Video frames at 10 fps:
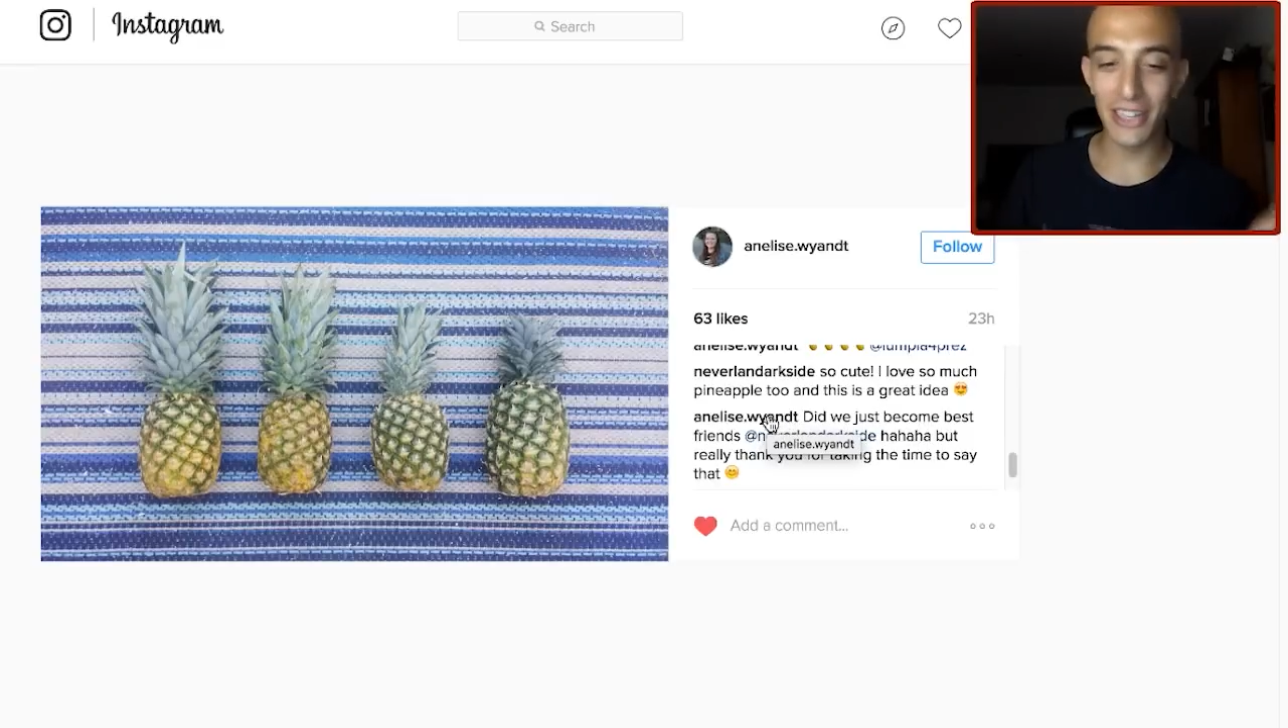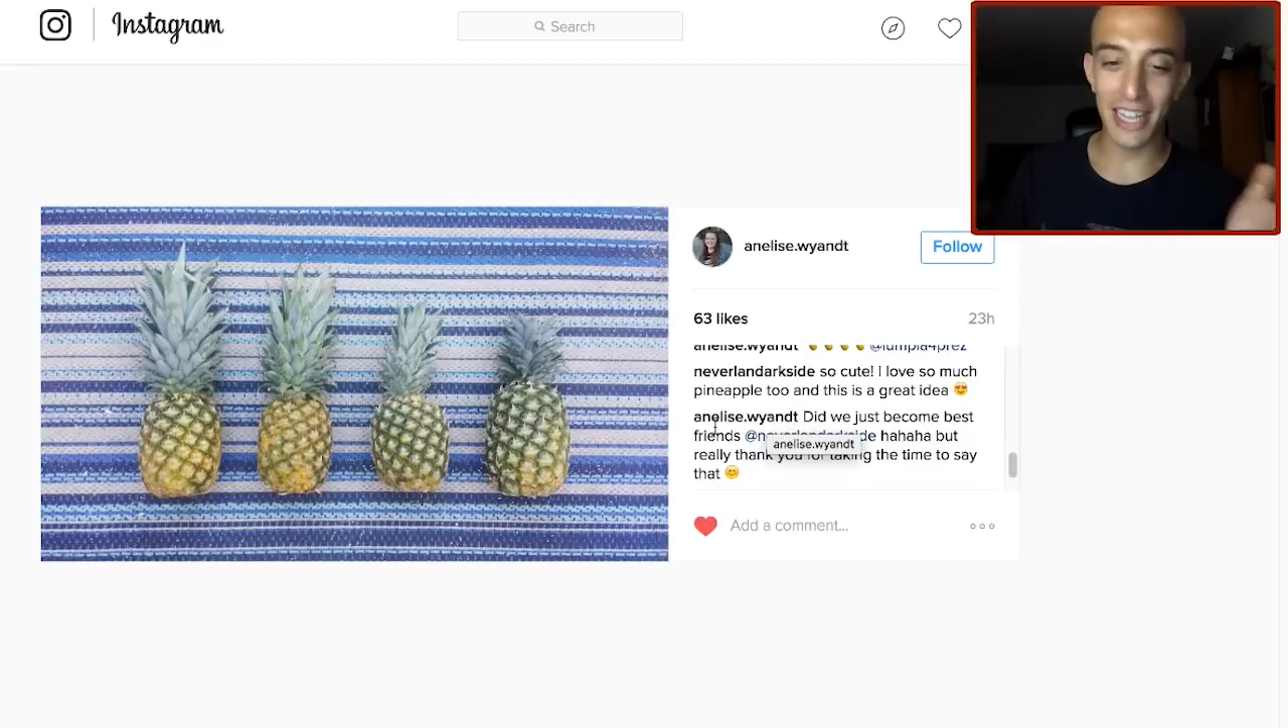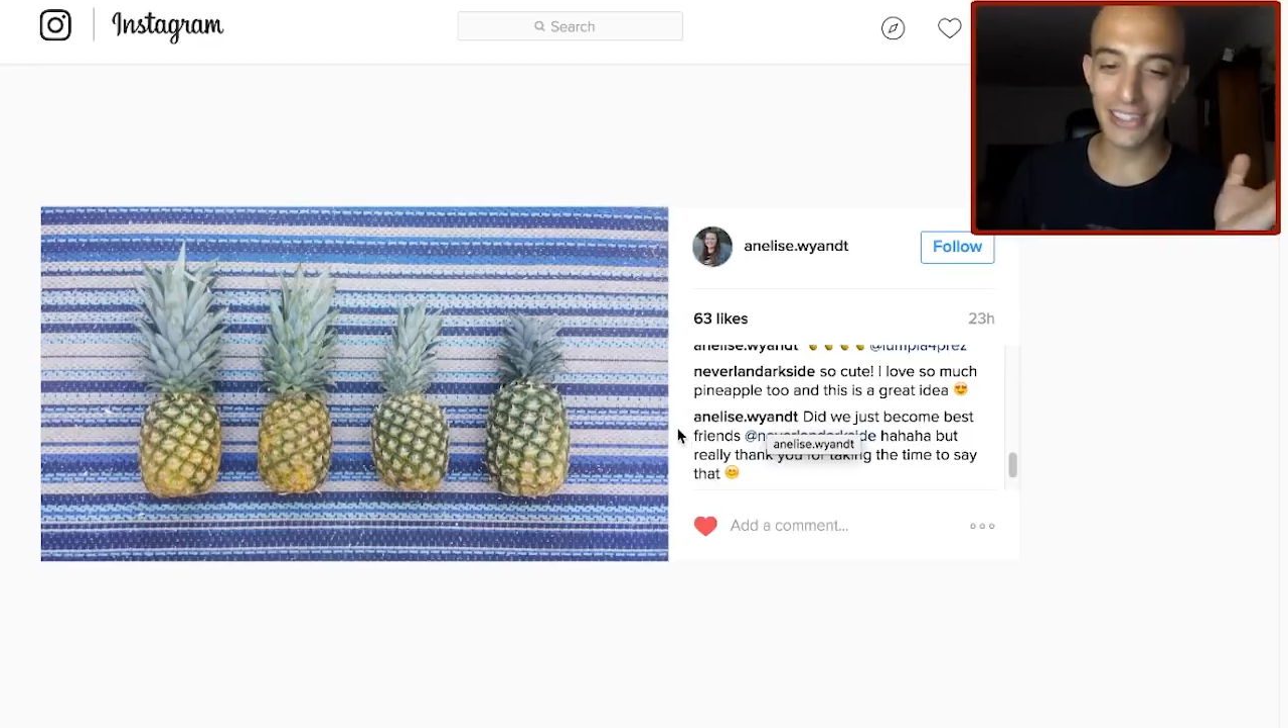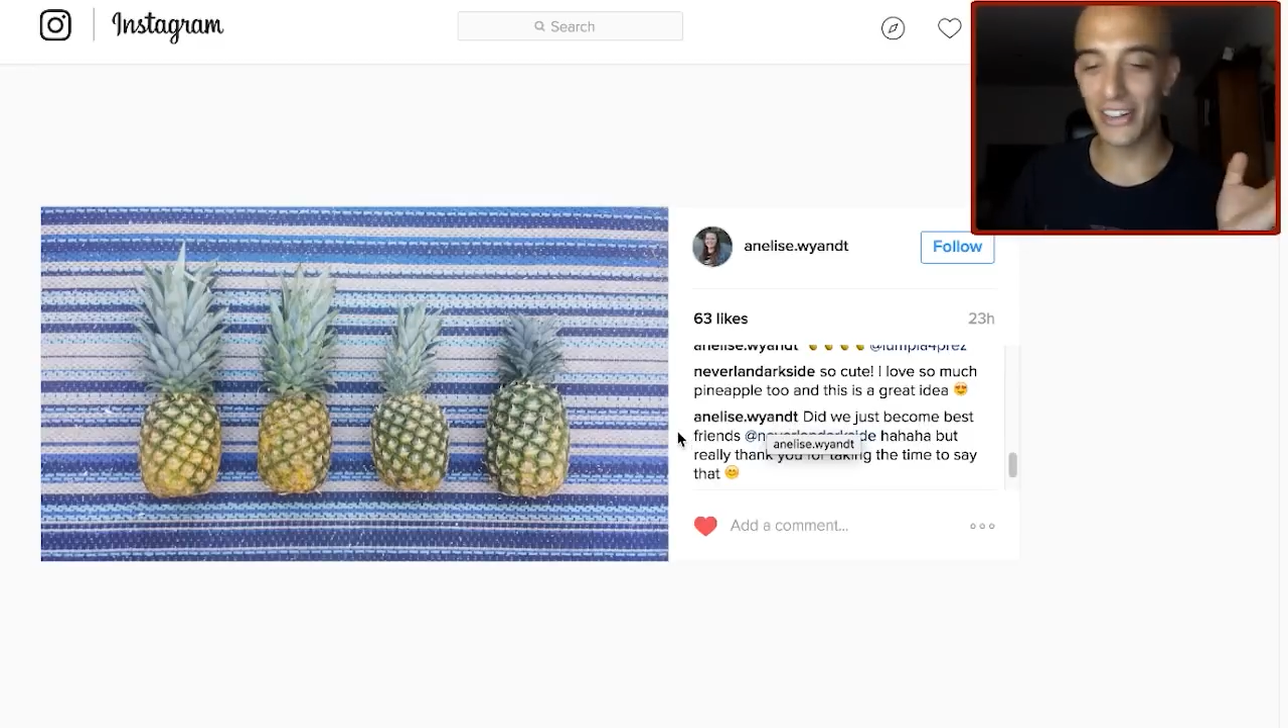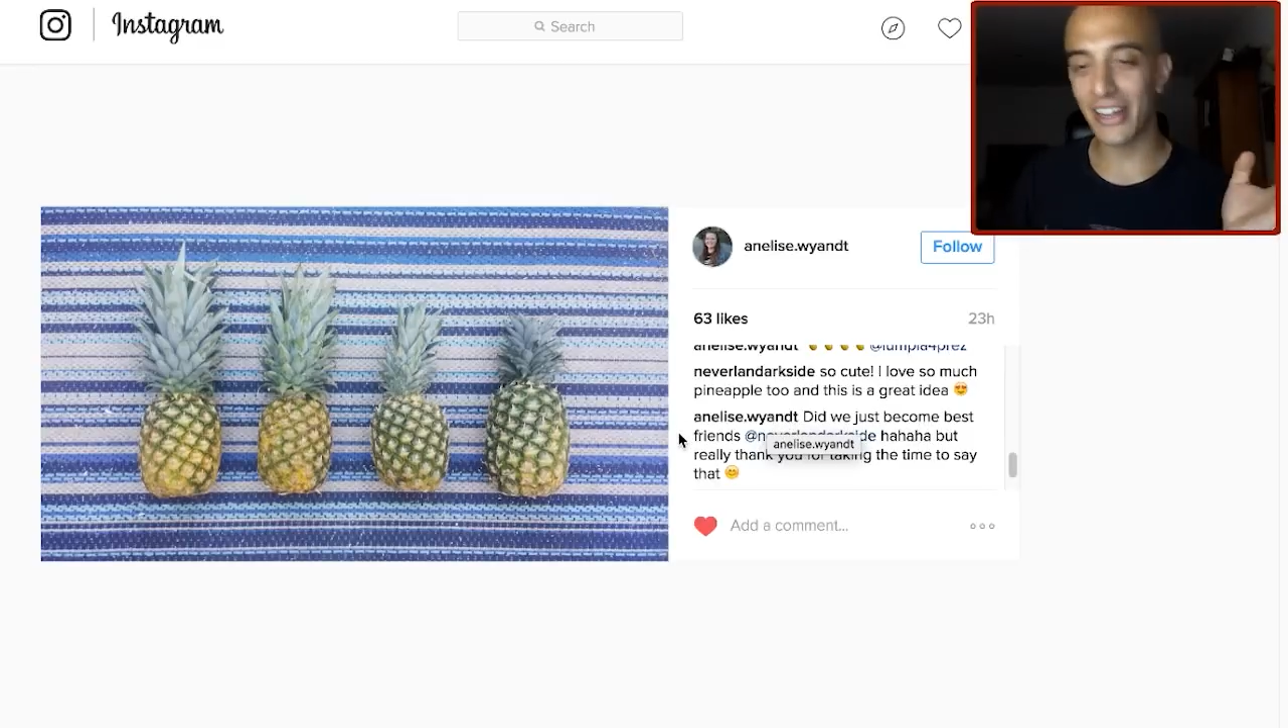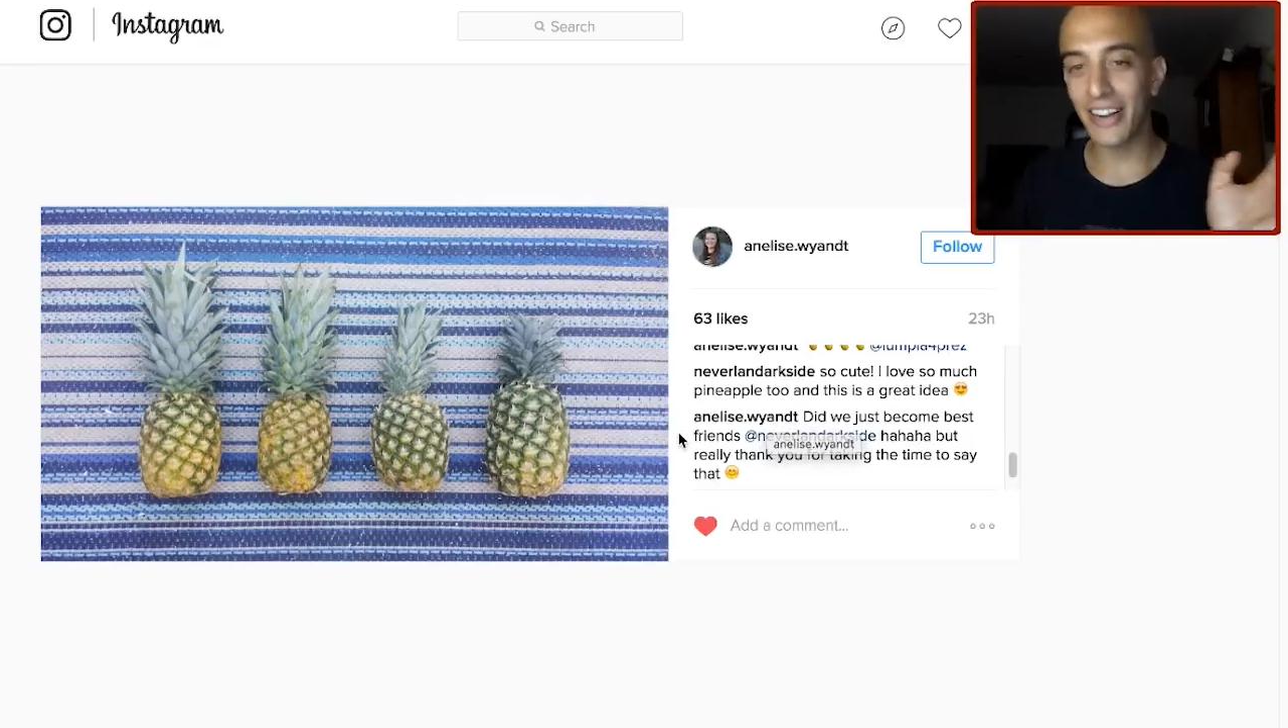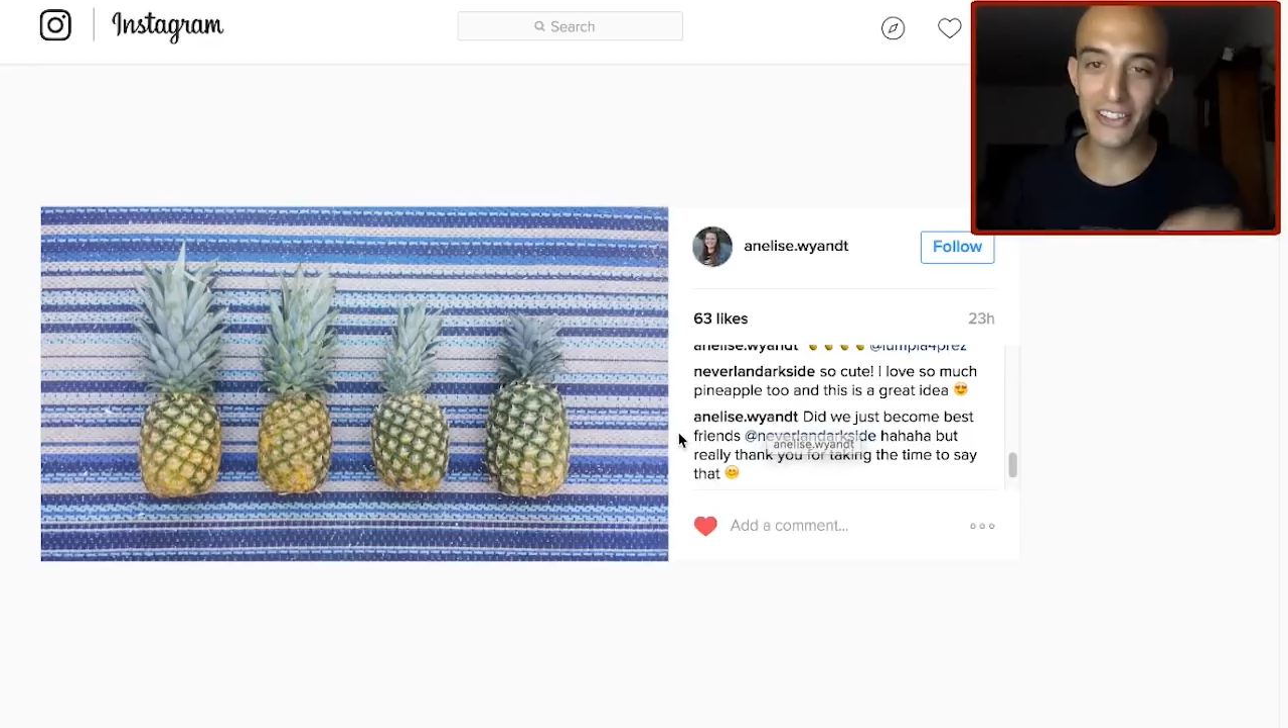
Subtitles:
thought out